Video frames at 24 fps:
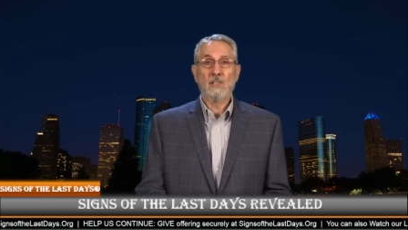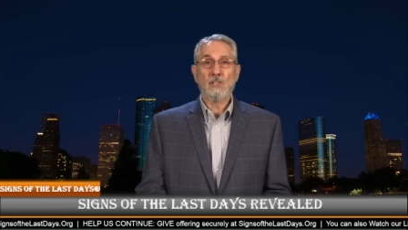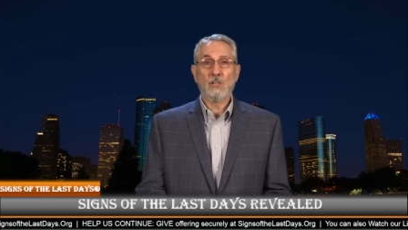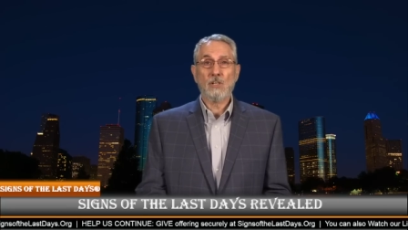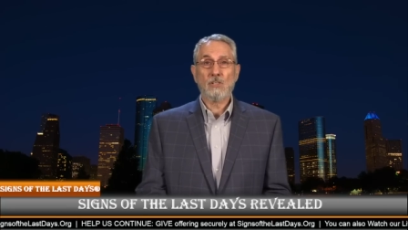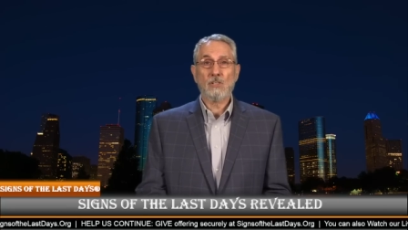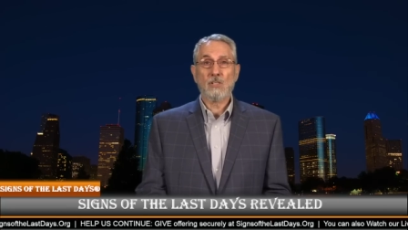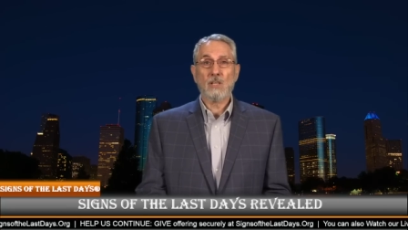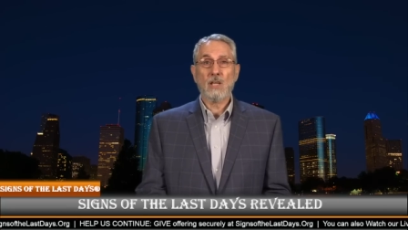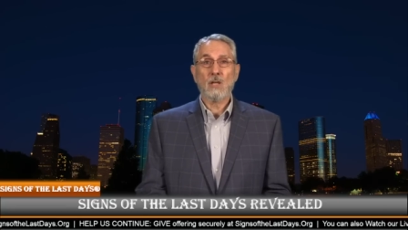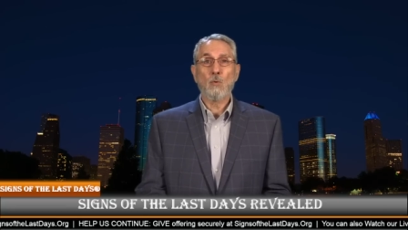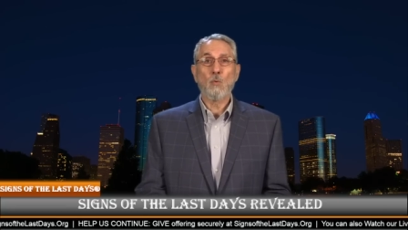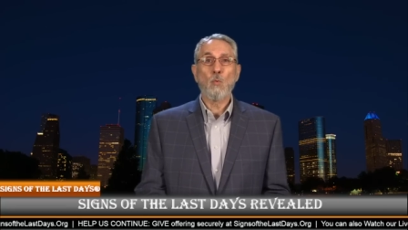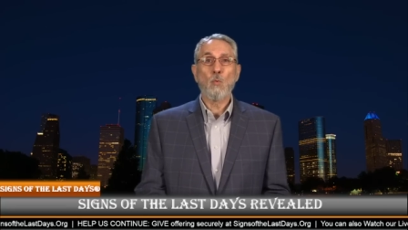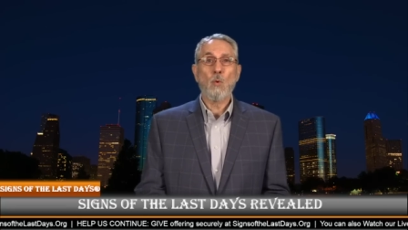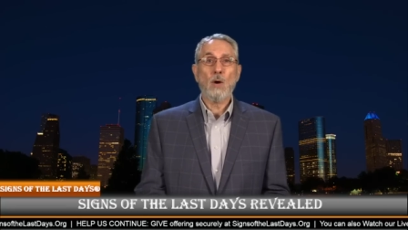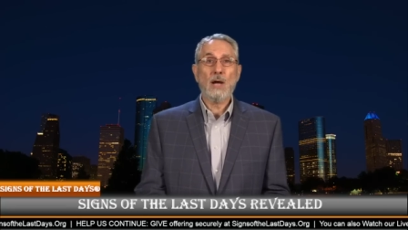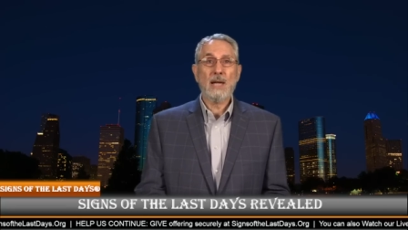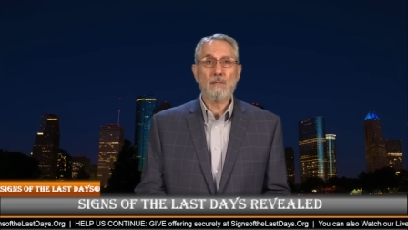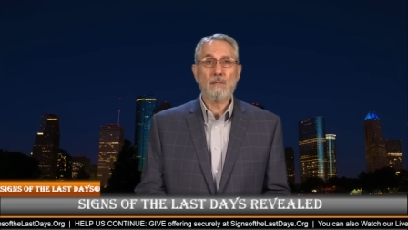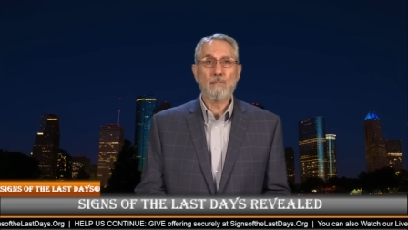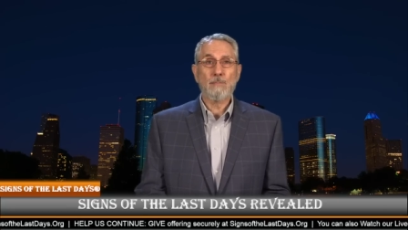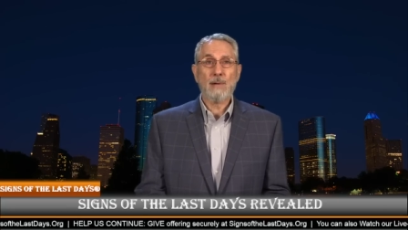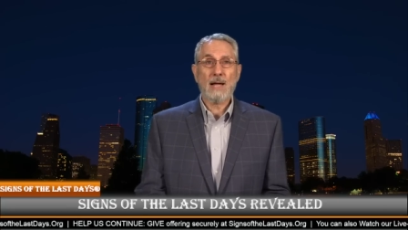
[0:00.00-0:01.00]
just a
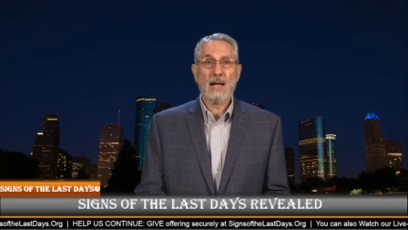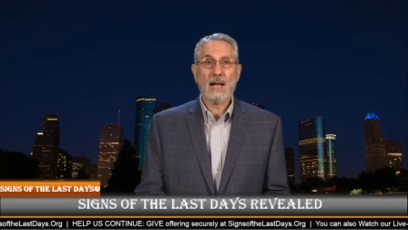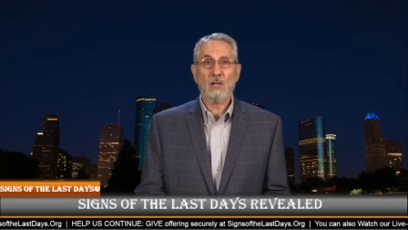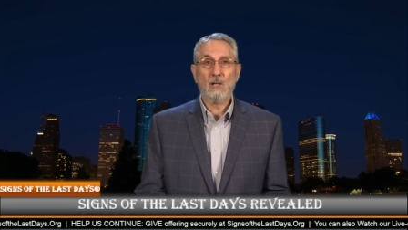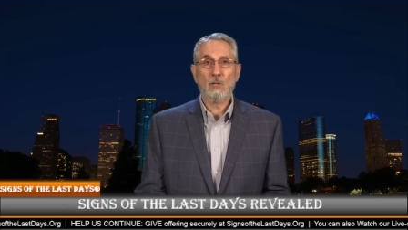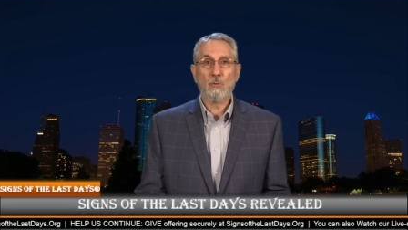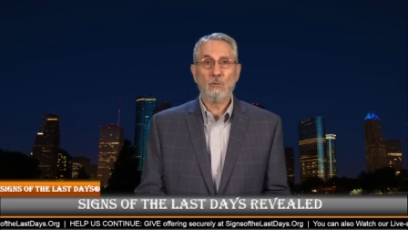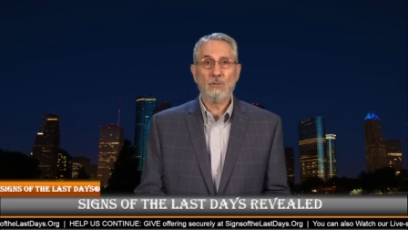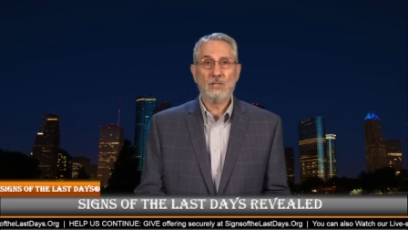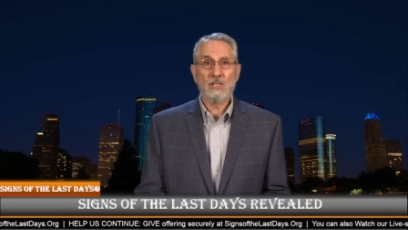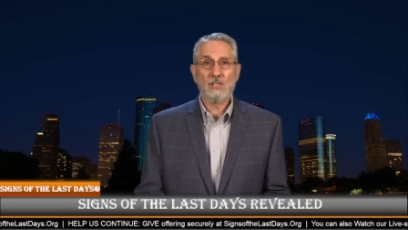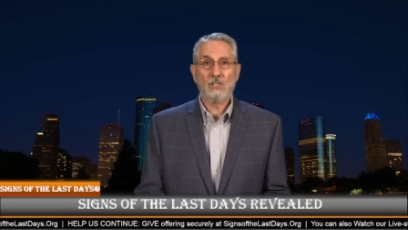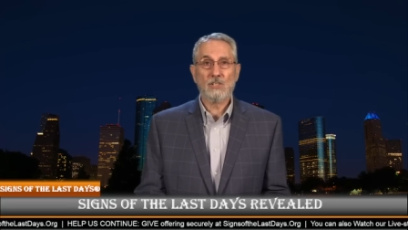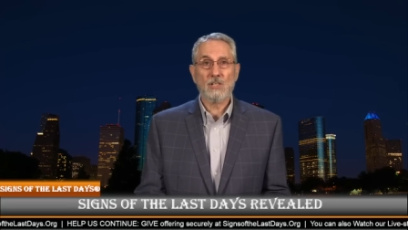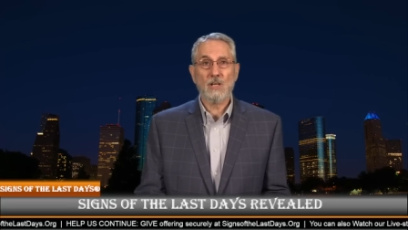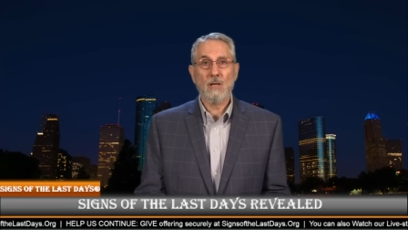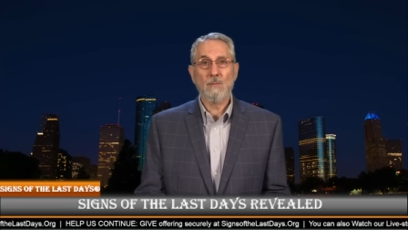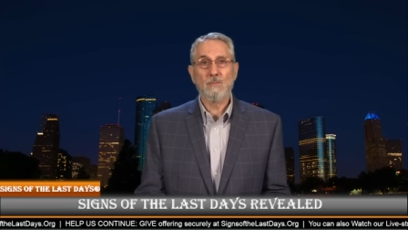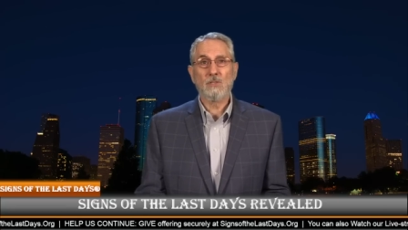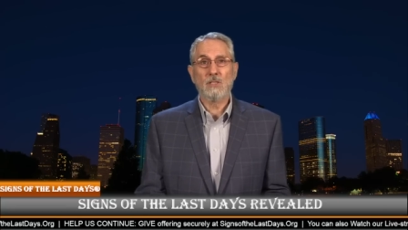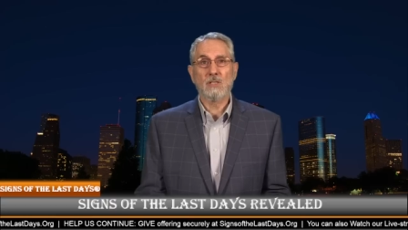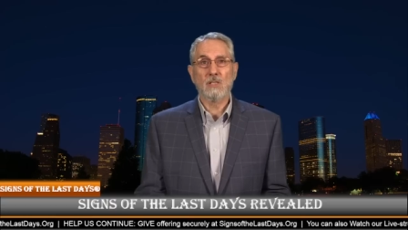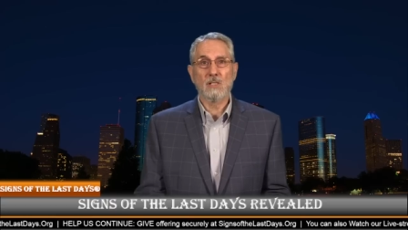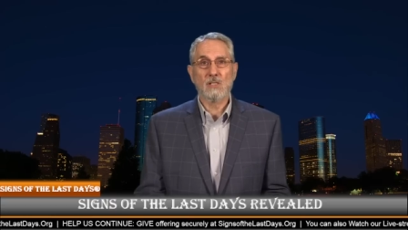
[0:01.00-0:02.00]
white powdery
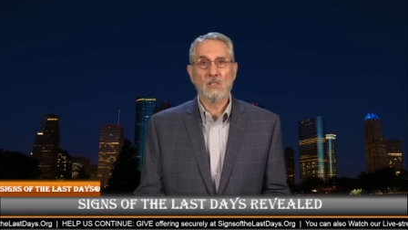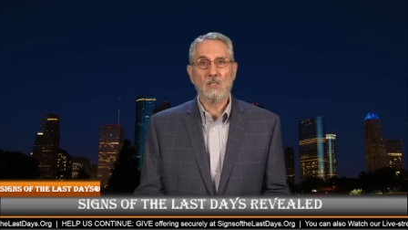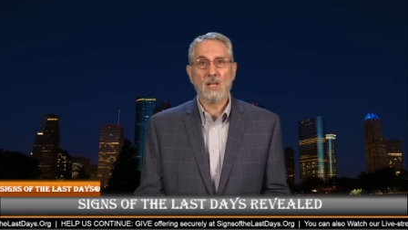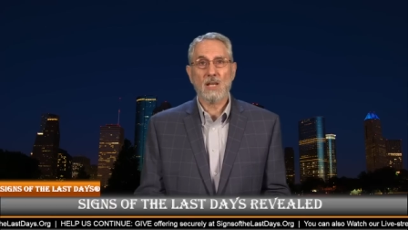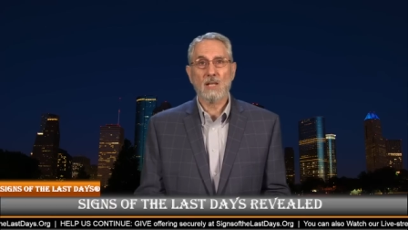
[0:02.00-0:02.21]
substance